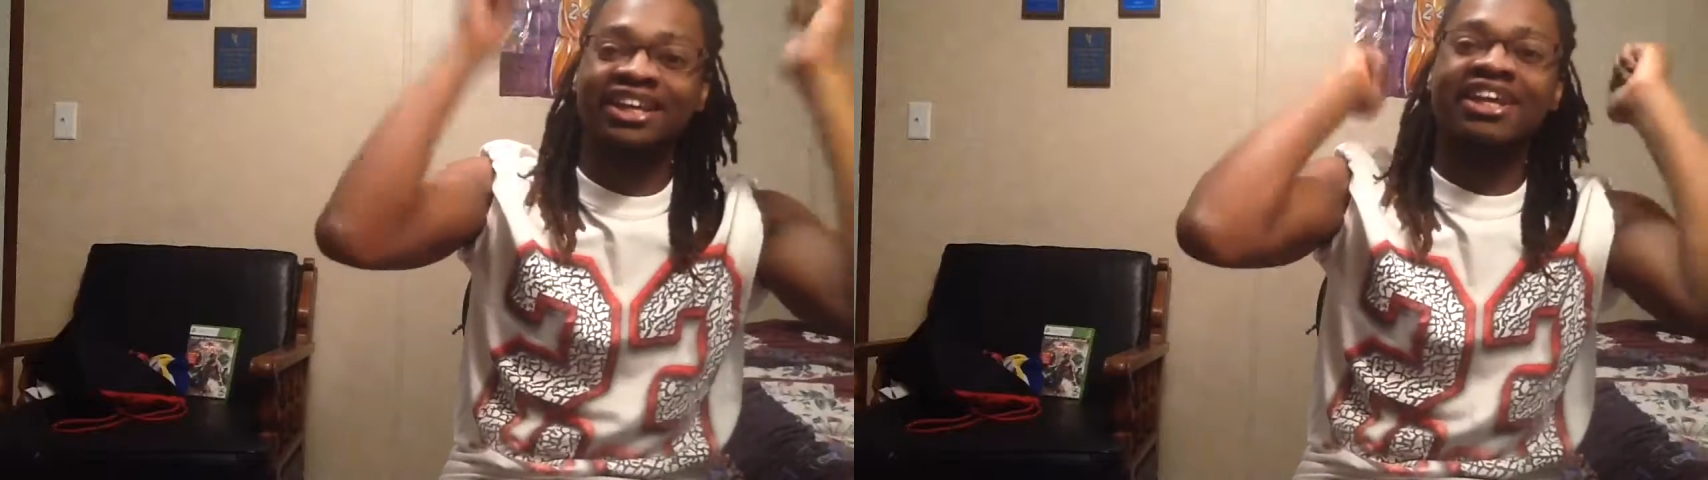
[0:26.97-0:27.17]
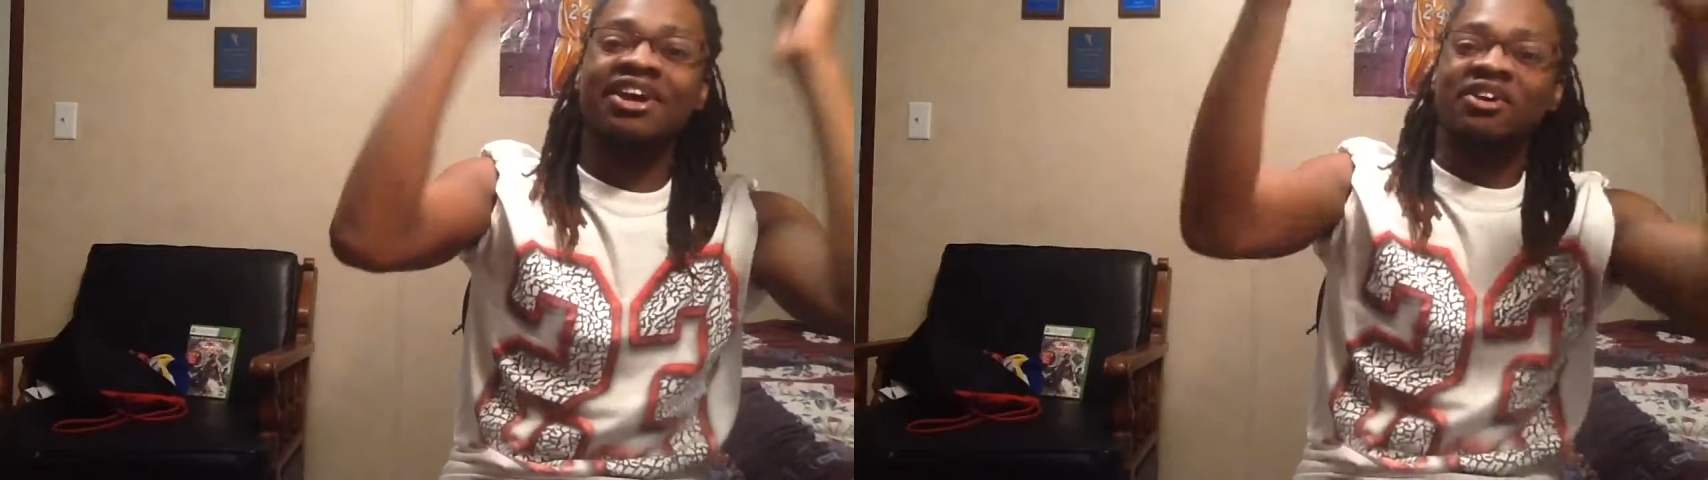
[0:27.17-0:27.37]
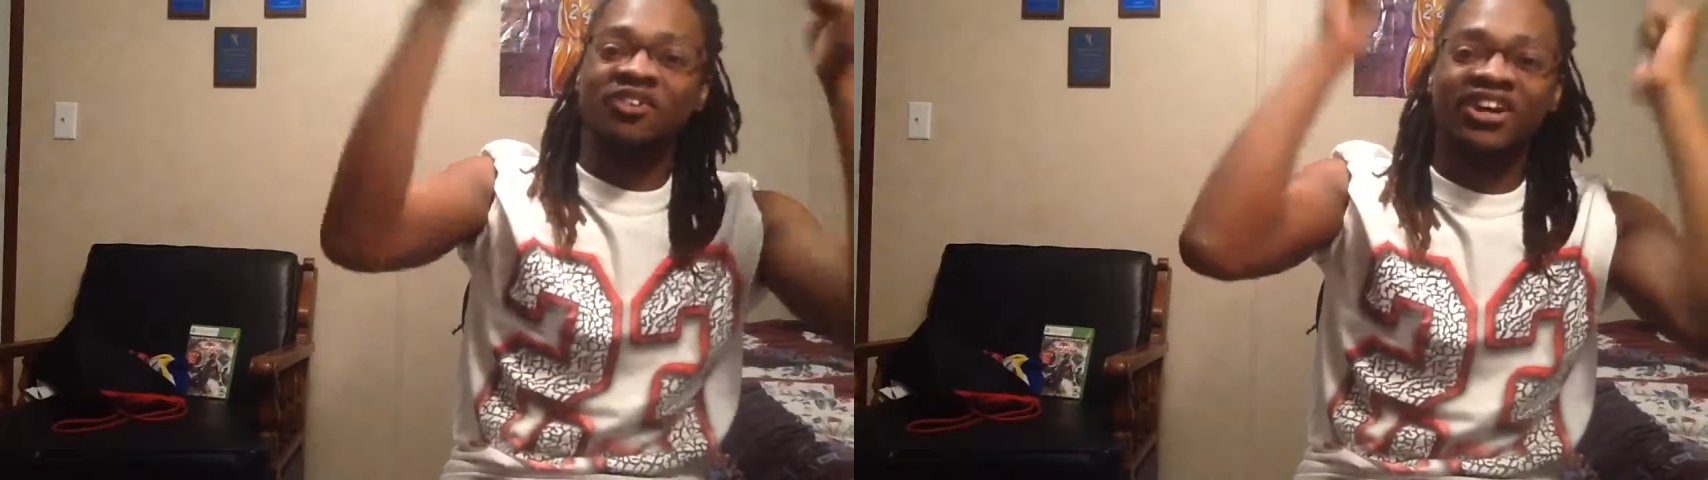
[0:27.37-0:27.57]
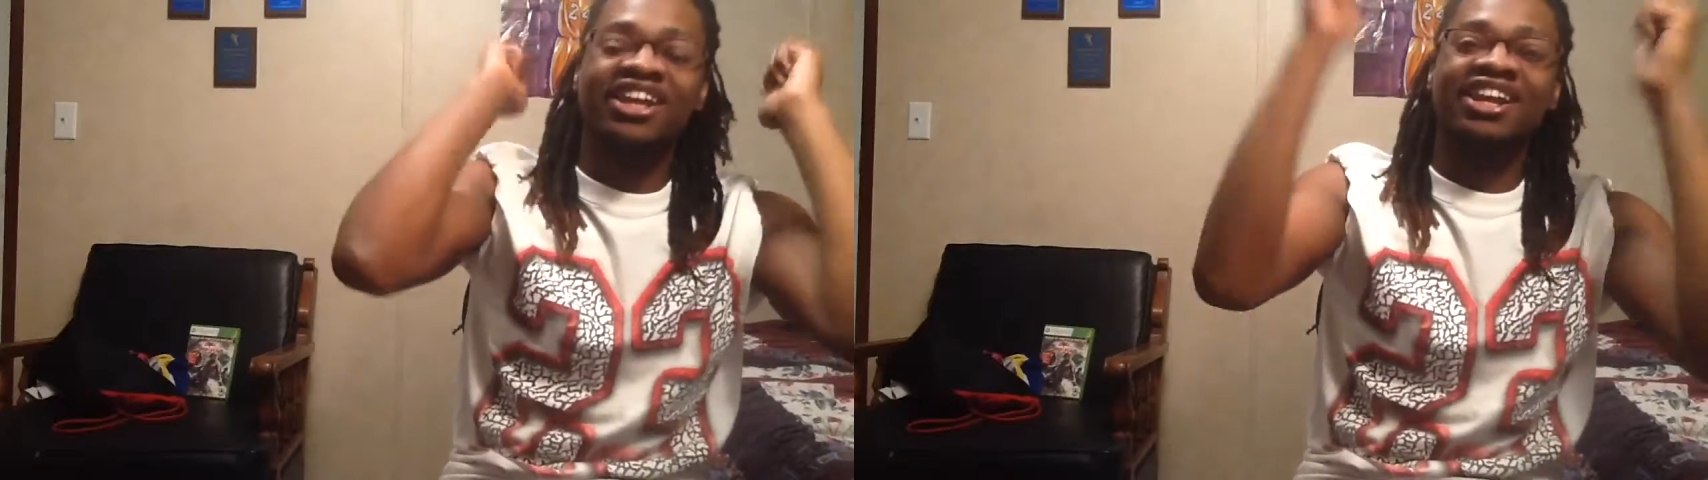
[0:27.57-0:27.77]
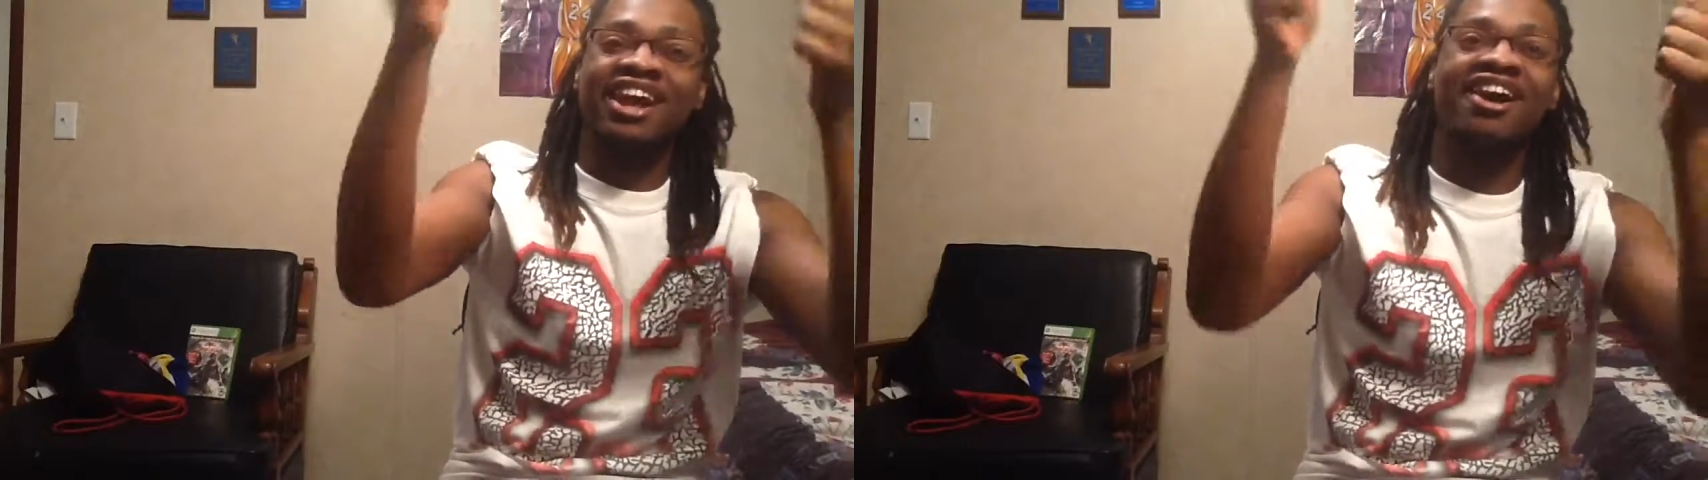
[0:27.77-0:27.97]
it with
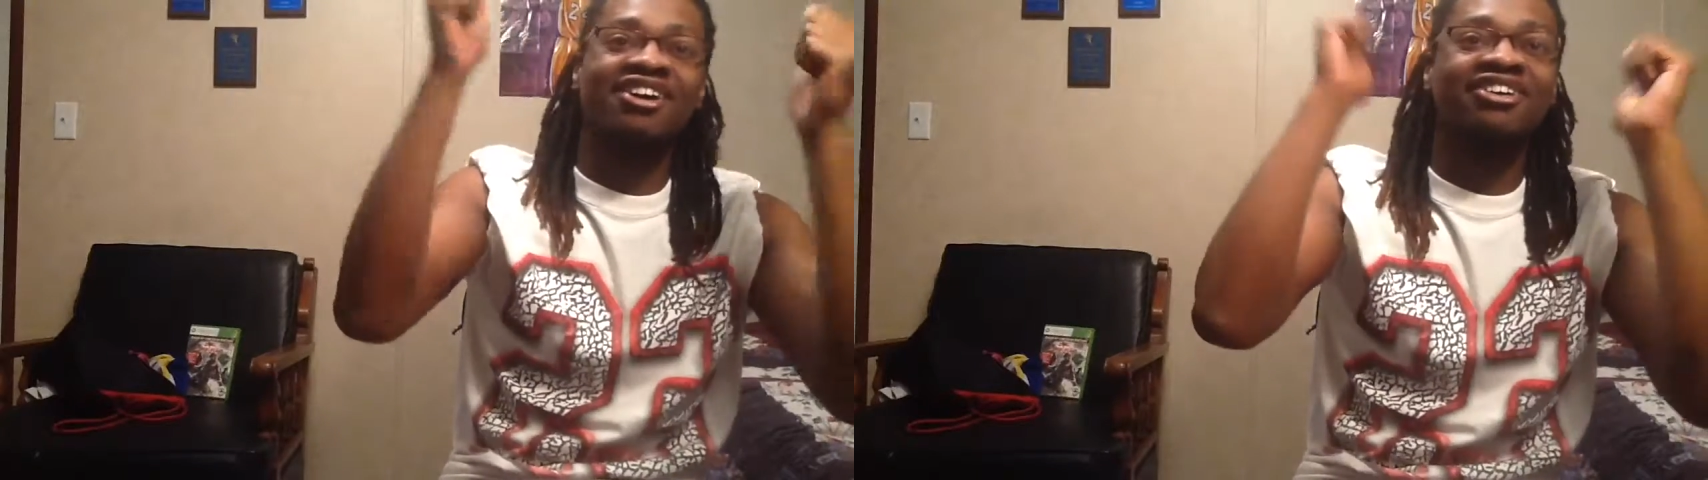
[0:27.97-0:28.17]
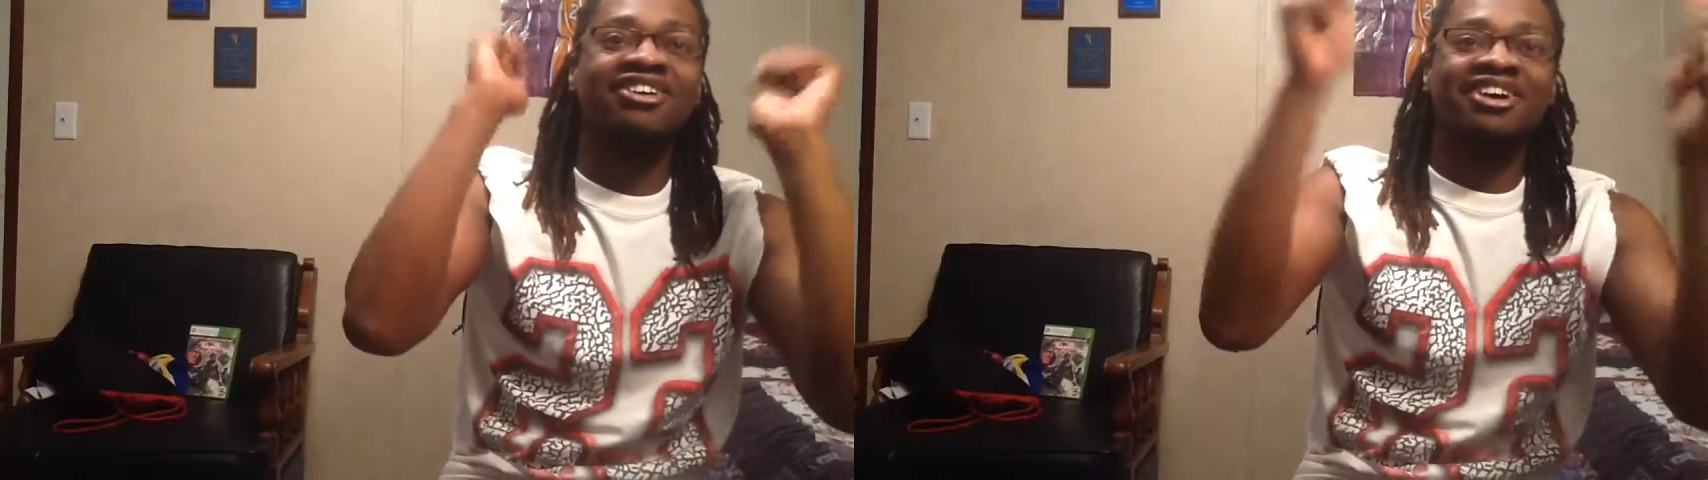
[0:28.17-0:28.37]
the ladder.